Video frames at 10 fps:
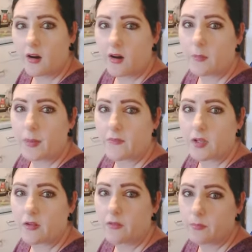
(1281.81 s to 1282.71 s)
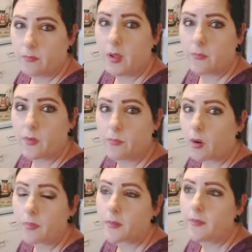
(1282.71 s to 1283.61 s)
I'm having a memory
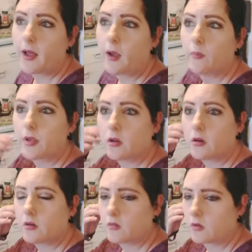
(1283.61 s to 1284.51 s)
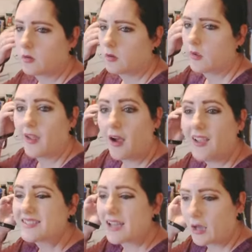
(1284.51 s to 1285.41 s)
problem now, because
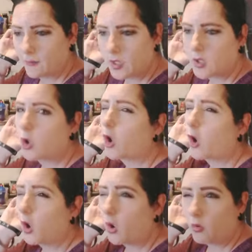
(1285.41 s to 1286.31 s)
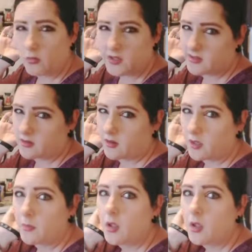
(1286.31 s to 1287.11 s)
it's happening all the time.